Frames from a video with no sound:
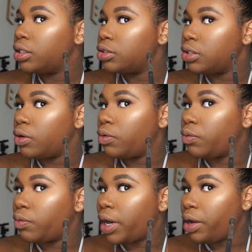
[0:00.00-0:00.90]
So
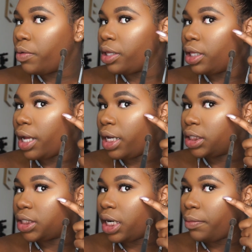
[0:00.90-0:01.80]
right where the light
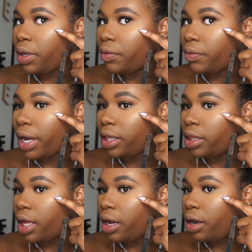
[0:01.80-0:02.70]
is hitting me right
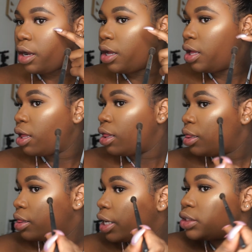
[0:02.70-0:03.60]
there,
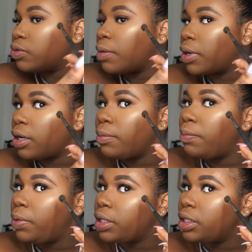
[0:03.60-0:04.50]
that's where I'm going to
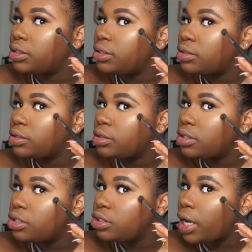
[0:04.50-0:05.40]
put this
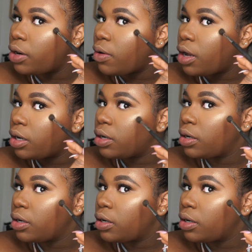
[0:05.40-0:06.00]
shadow on.